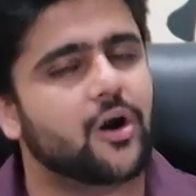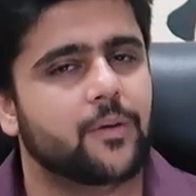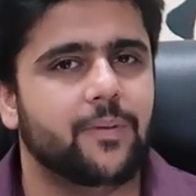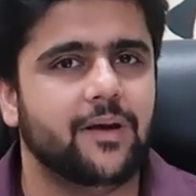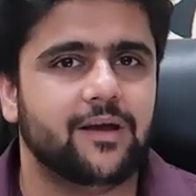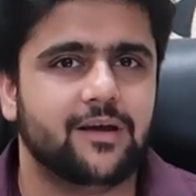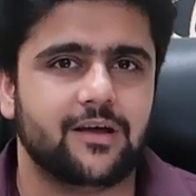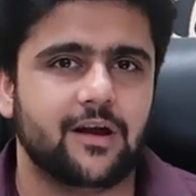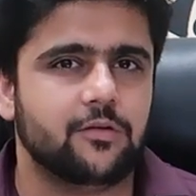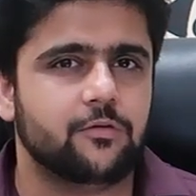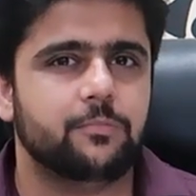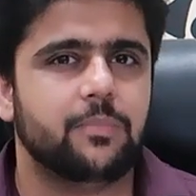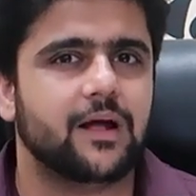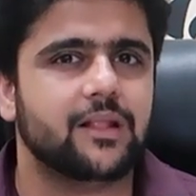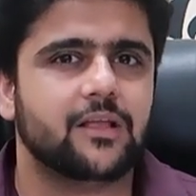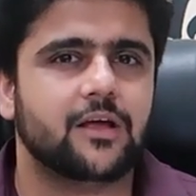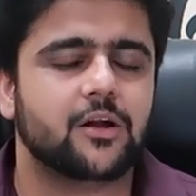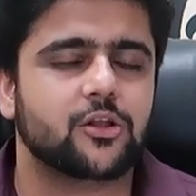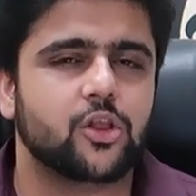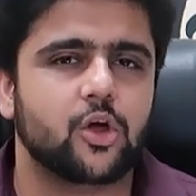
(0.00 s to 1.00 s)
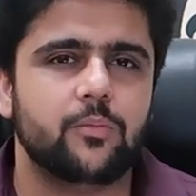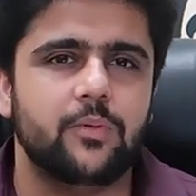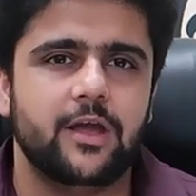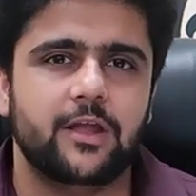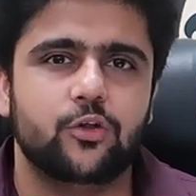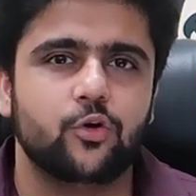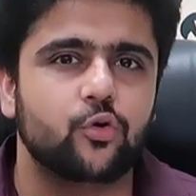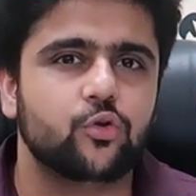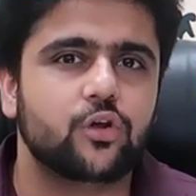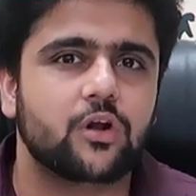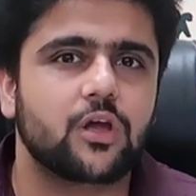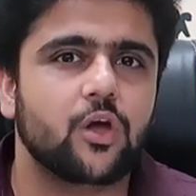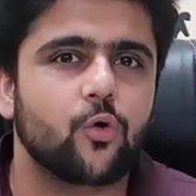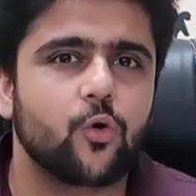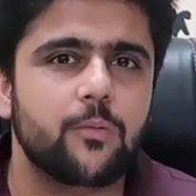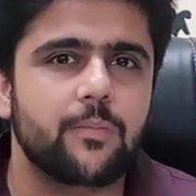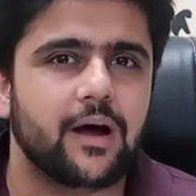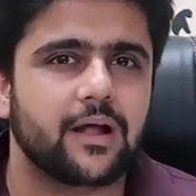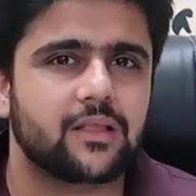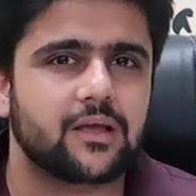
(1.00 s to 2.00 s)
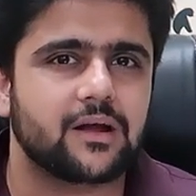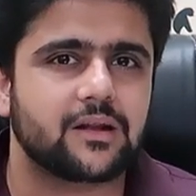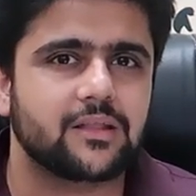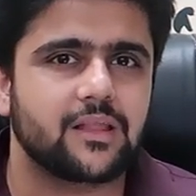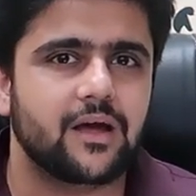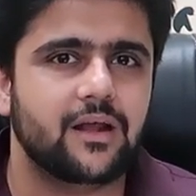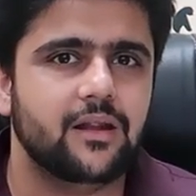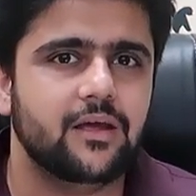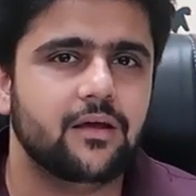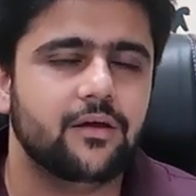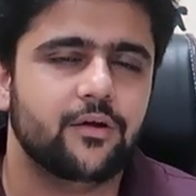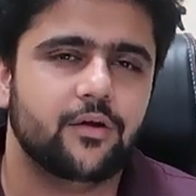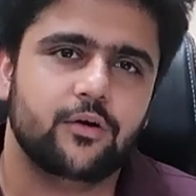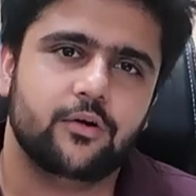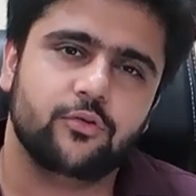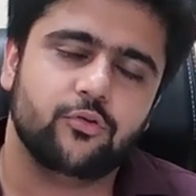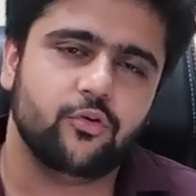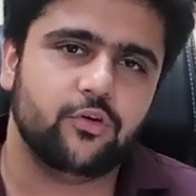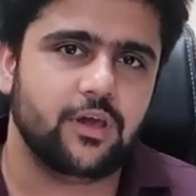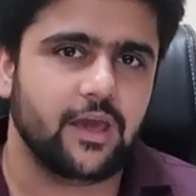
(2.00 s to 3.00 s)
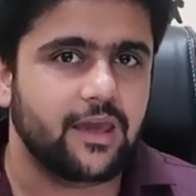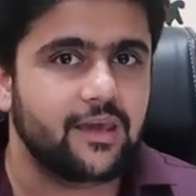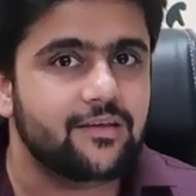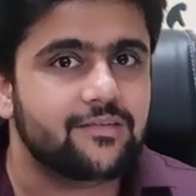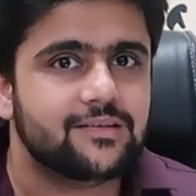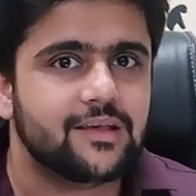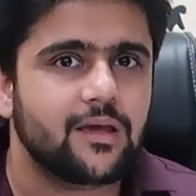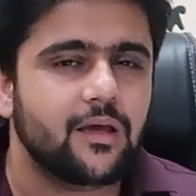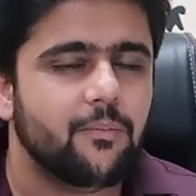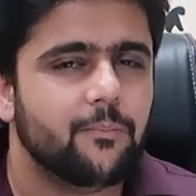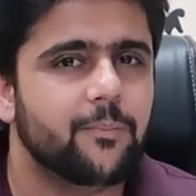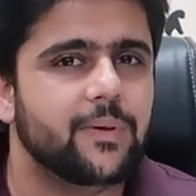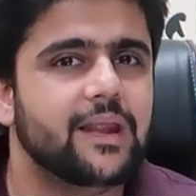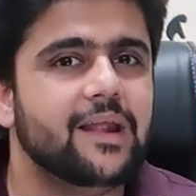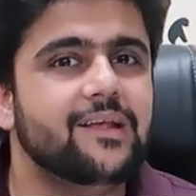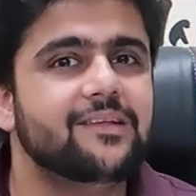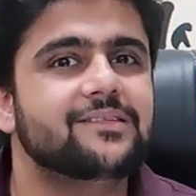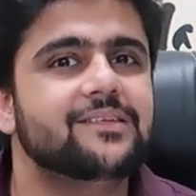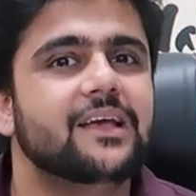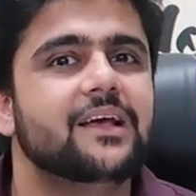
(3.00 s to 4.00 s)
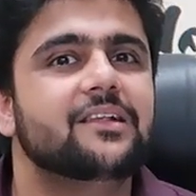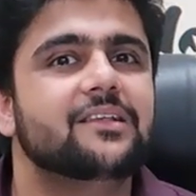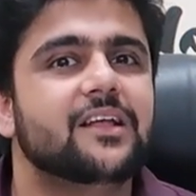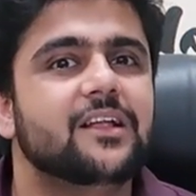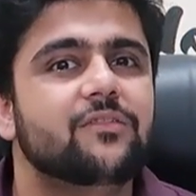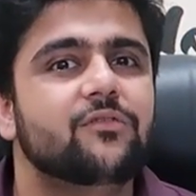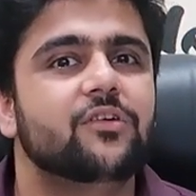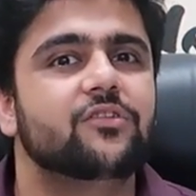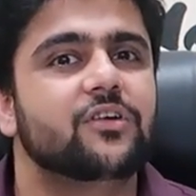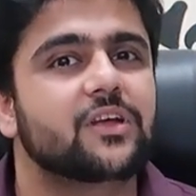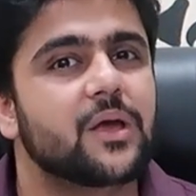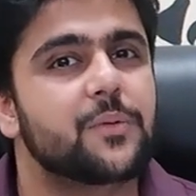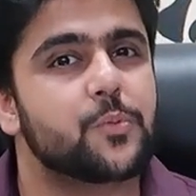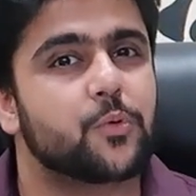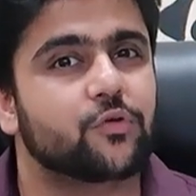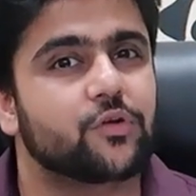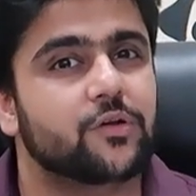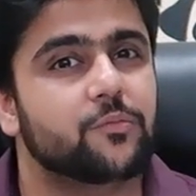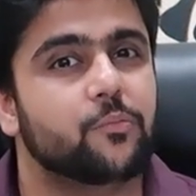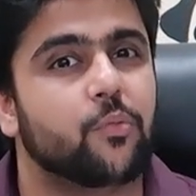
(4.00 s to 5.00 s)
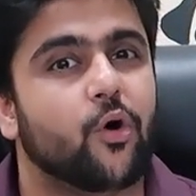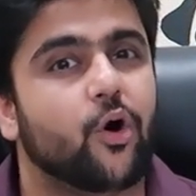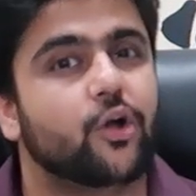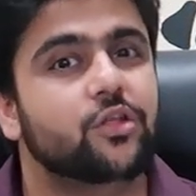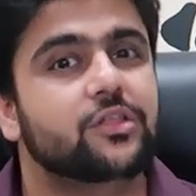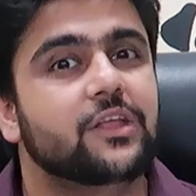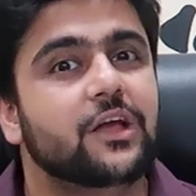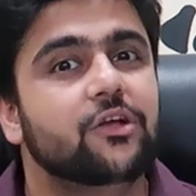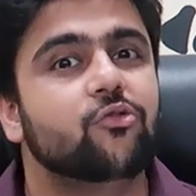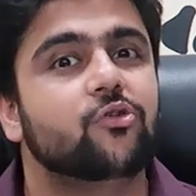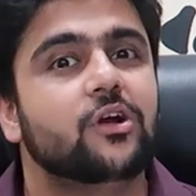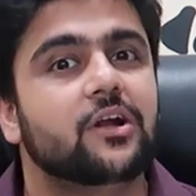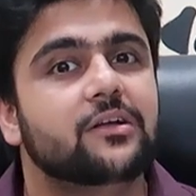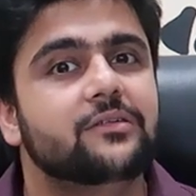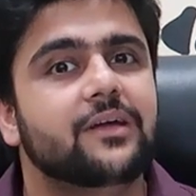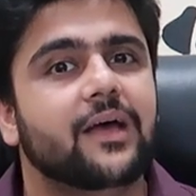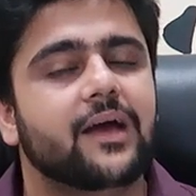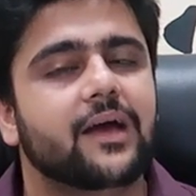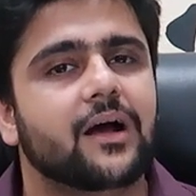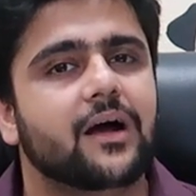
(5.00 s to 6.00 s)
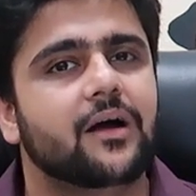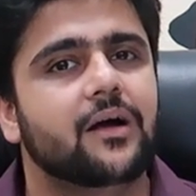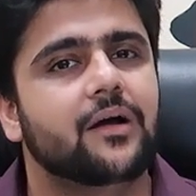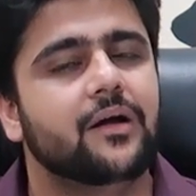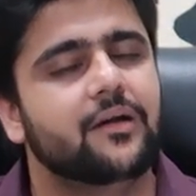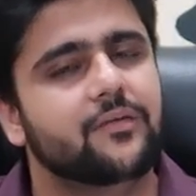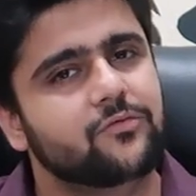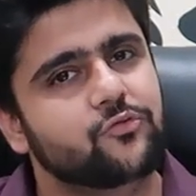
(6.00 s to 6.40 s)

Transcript: What about someone is talking about random things, or my sales conversion process won't speed up?